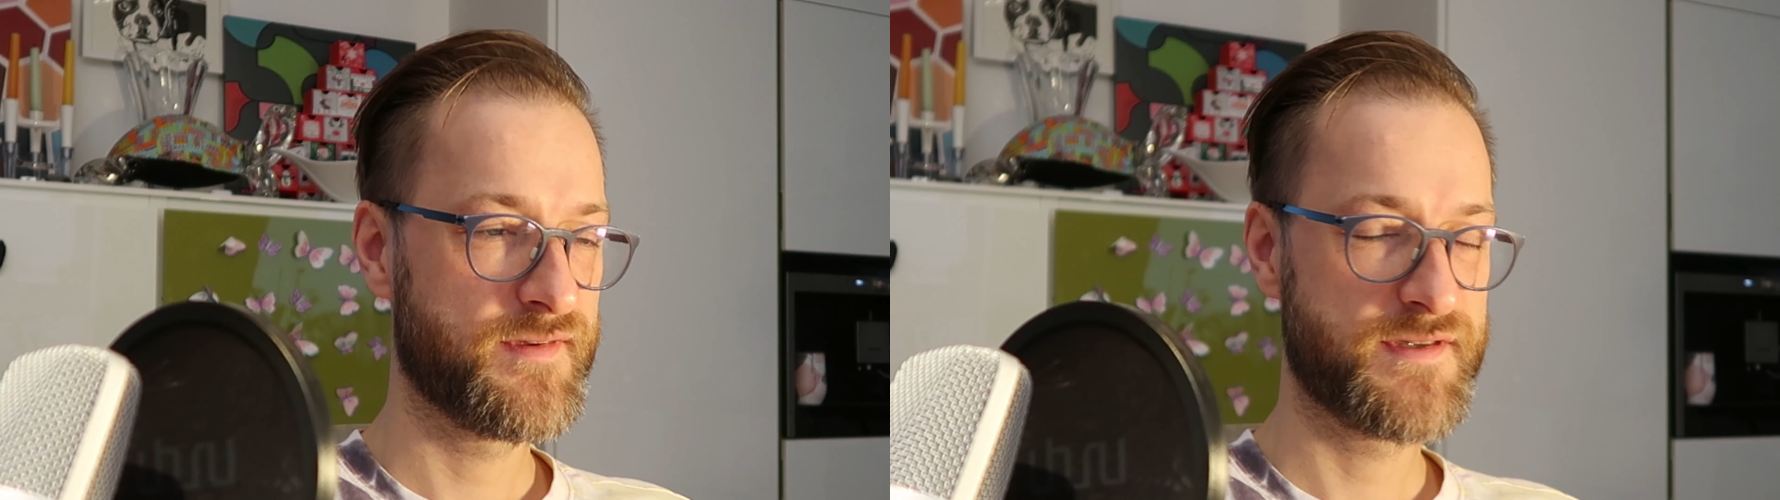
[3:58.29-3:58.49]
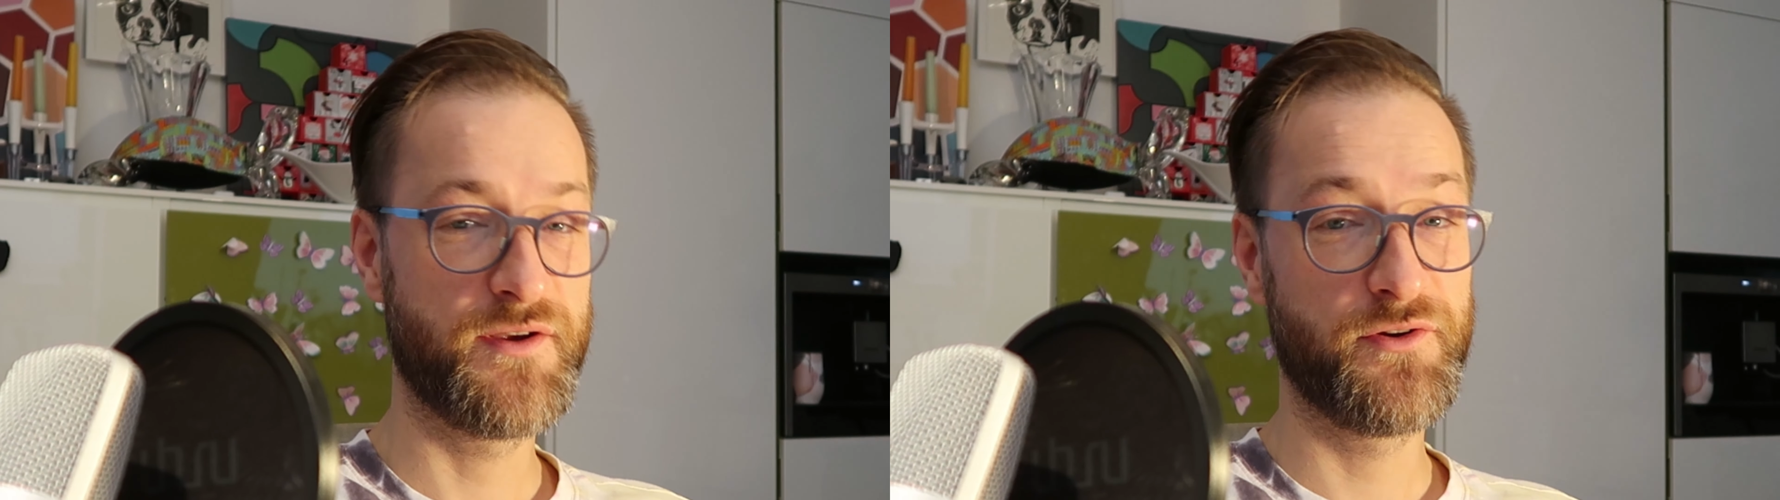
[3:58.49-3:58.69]

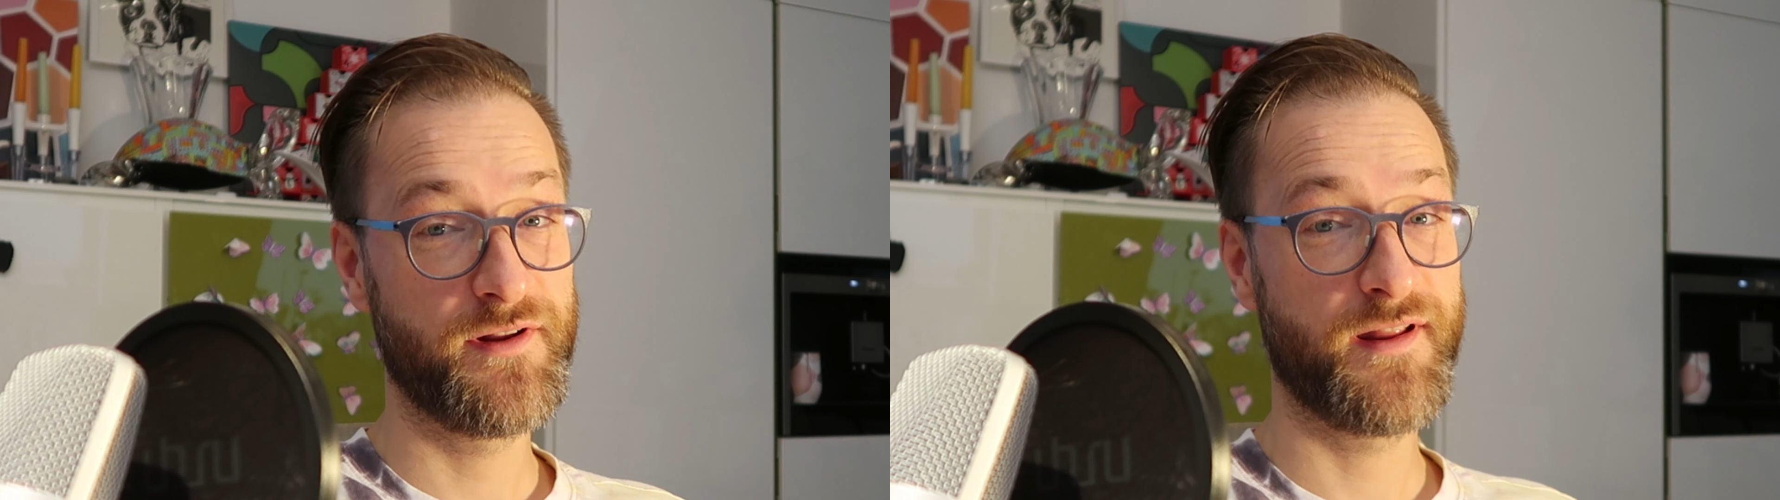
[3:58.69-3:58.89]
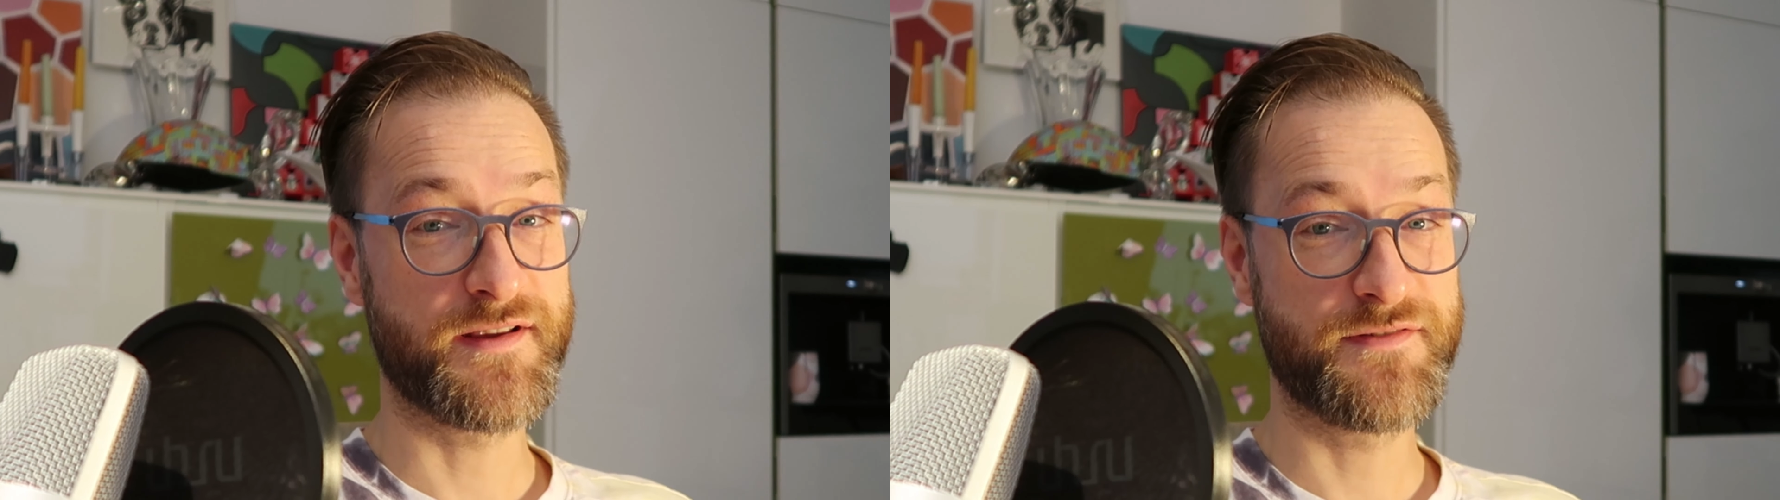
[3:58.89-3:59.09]
See you in
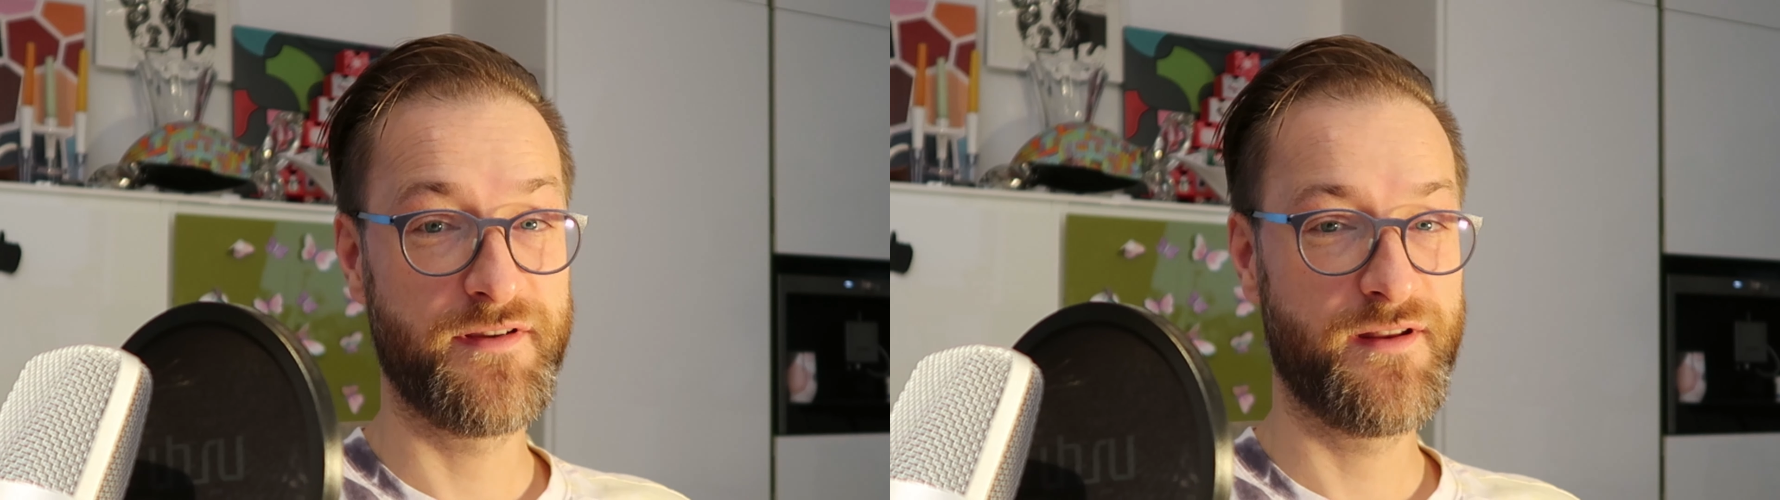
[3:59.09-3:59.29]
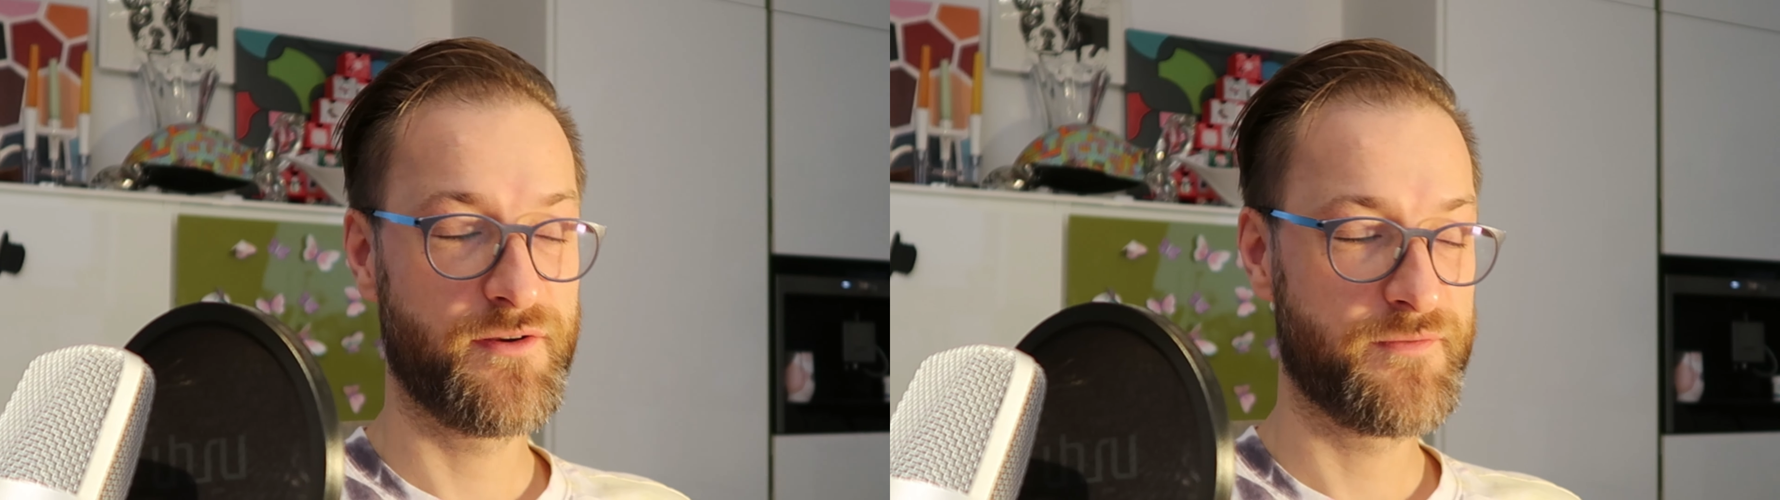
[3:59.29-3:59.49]
the next
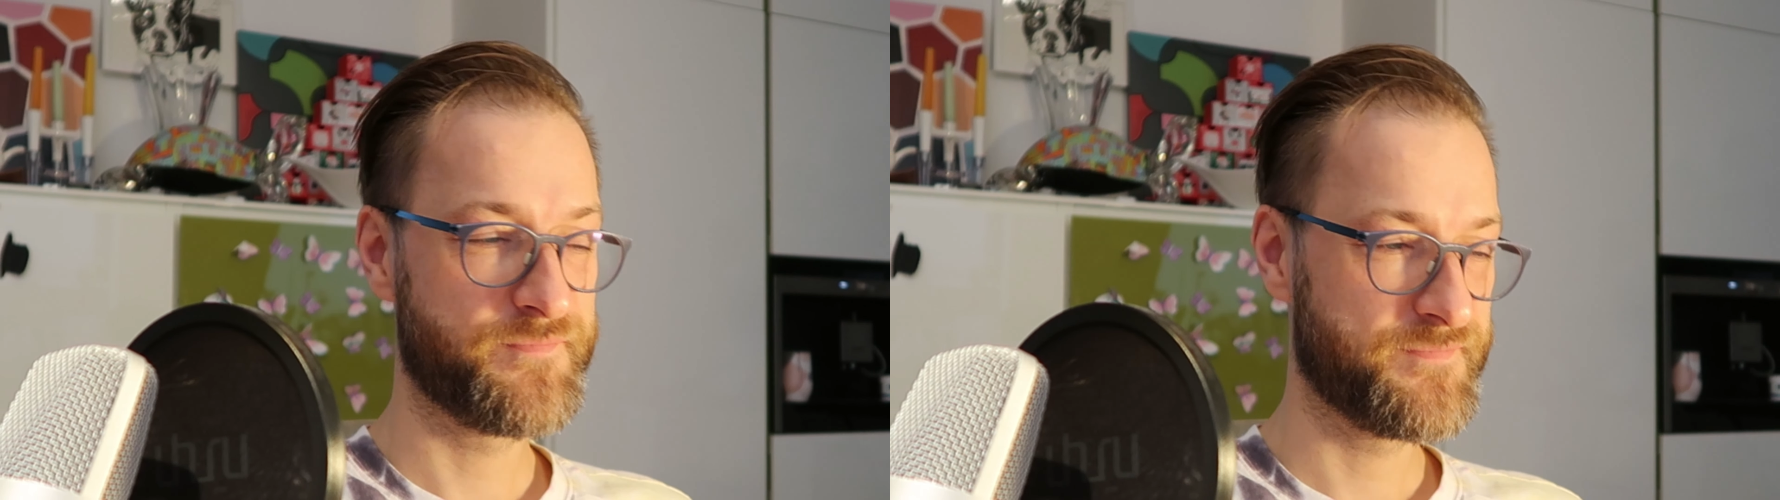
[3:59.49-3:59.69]
video.